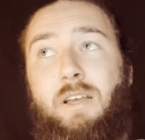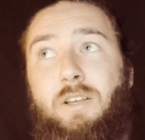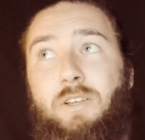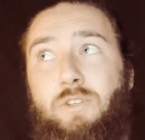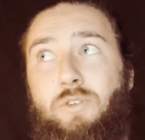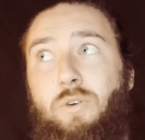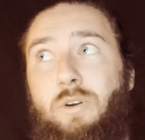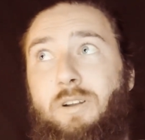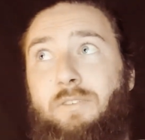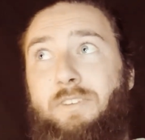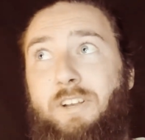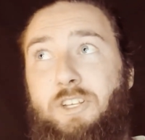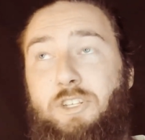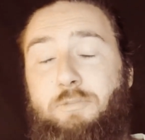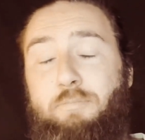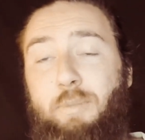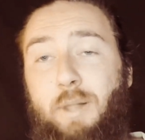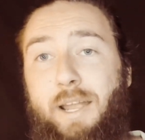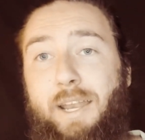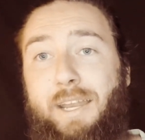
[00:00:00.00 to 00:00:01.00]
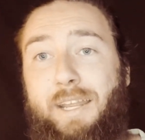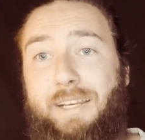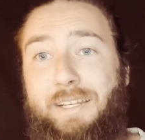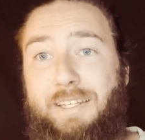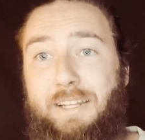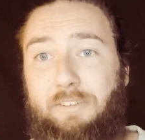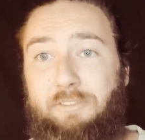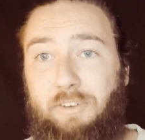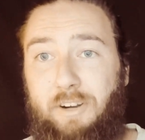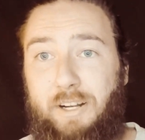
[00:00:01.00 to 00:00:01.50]
sort of explaining
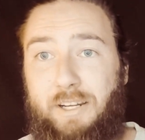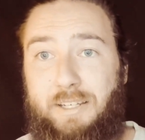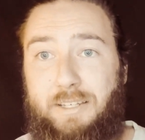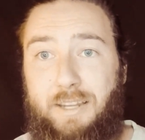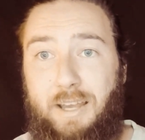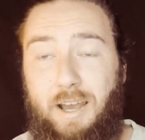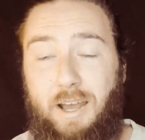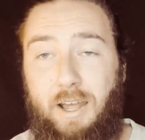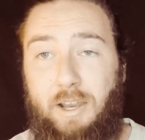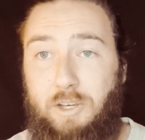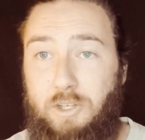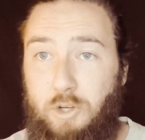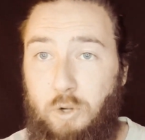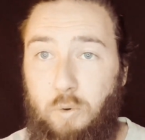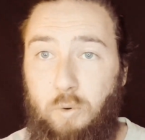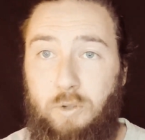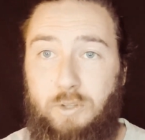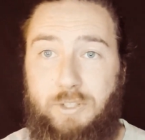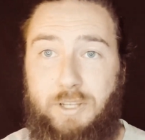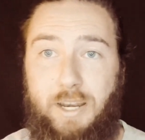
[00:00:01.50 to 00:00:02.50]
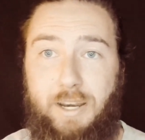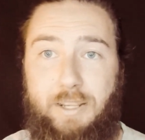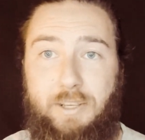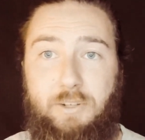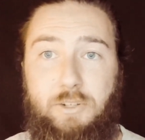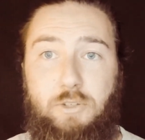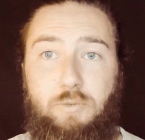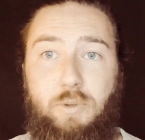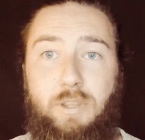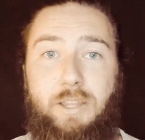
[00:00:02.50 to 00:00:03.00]
different tools that I
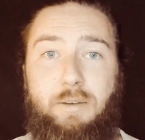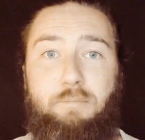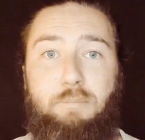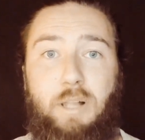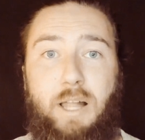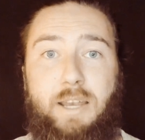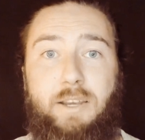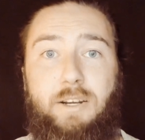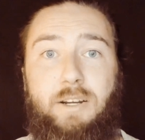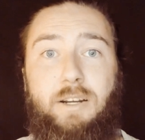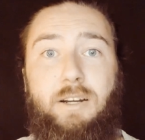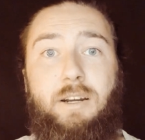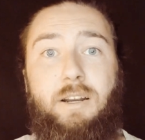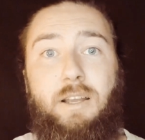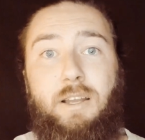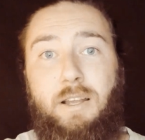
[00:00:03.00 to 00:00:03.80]
use within Blender,